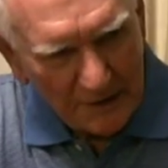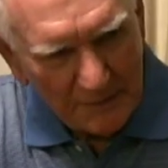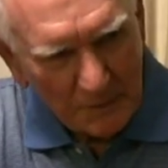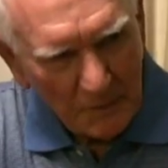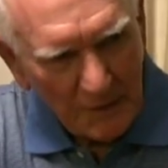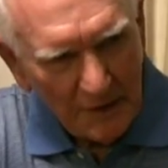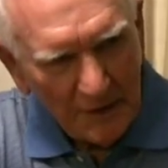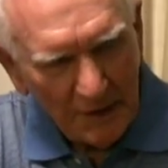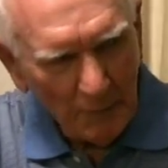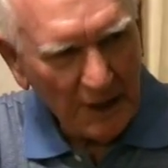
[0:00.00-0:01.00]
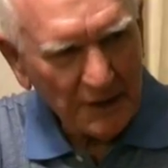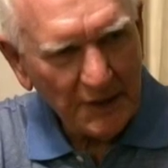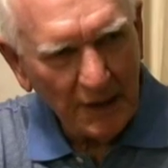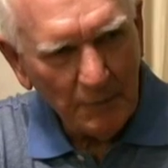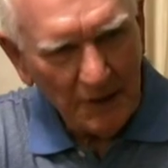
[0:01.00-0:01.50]
Yeah. And about the
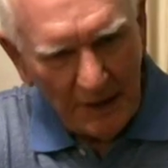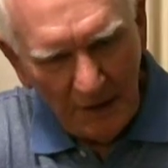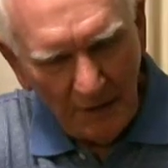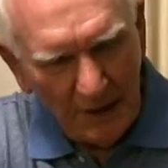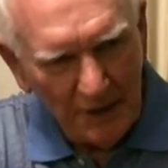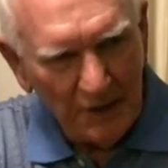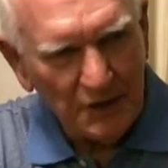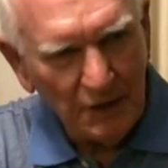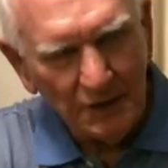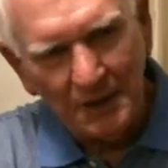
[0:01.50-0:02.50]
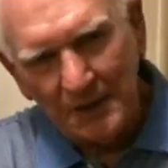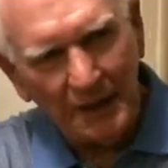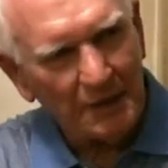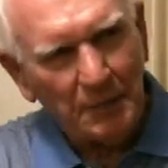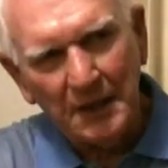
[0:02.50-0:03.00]
time you get ready to shoot the
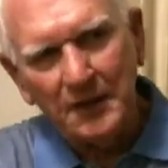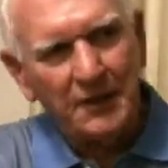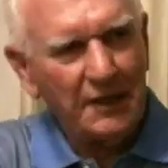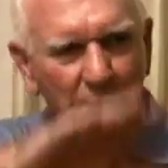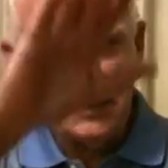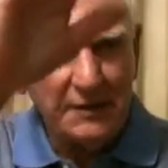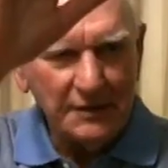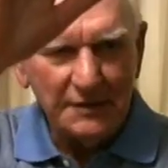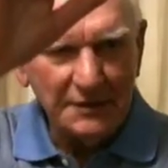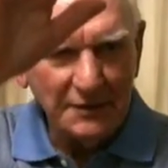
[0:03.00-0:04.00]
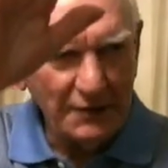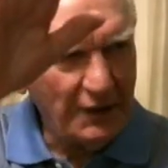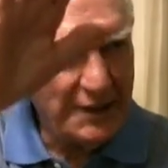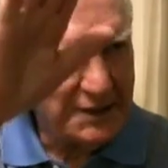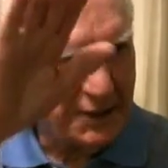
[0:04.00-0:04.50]
cotton picking thing,
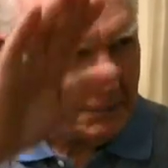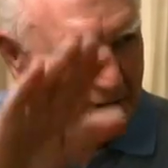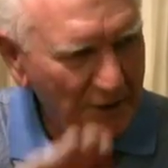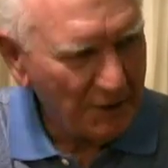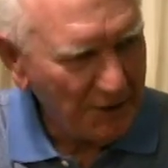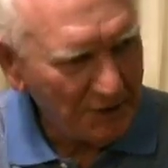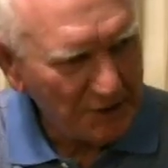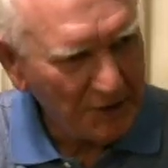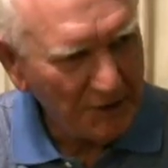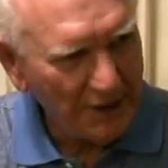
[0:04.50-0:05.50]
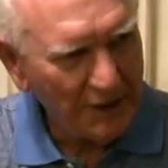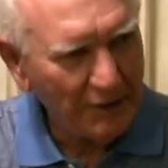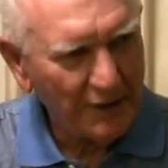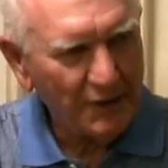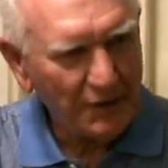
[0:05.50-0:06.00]
raise up, you know, and you'd shoot an
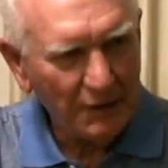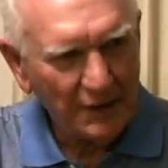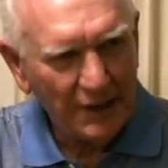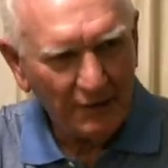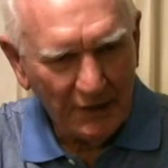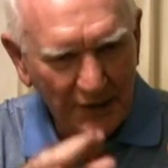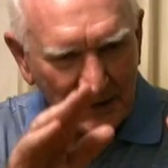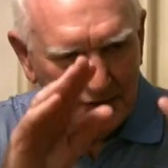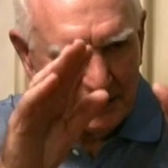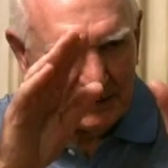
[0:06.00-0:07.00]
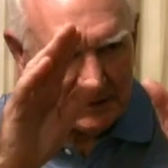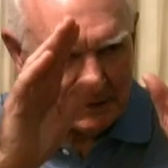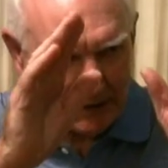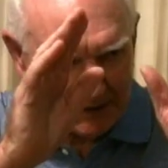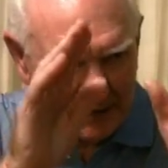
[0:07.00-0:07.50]
arrow, or you'd get ready to shoot
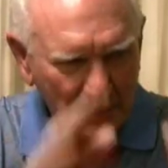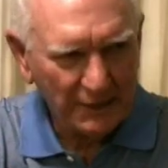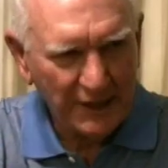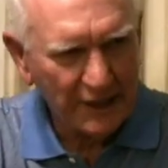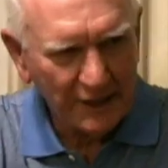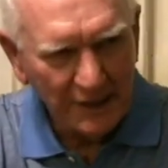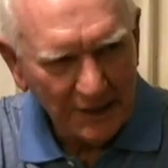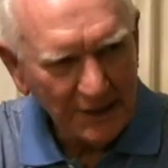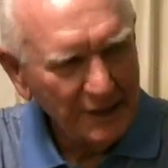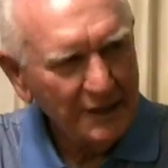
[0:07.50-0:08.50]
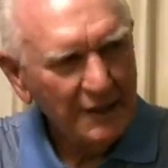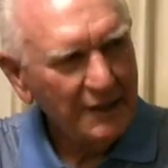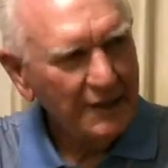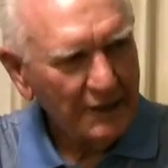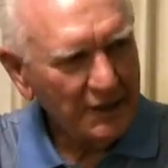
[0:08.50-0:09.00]
when it's coming down, and
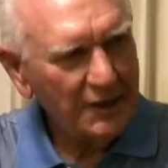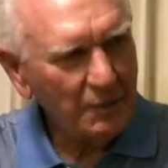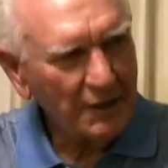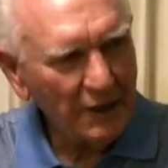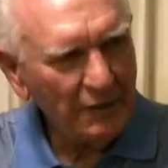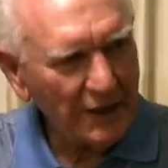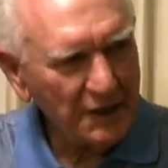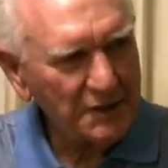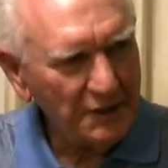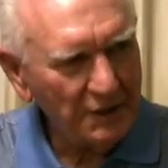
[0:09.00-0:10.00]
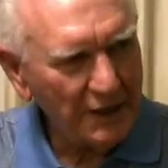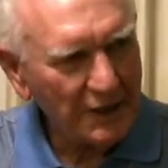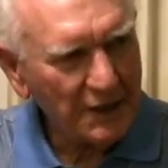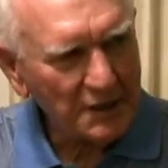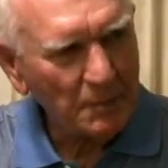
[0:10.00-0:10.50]
it'd come down faster than you'd
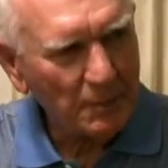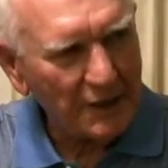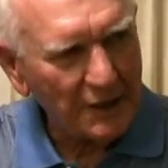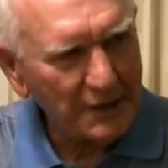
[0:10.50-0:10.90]
anticipate.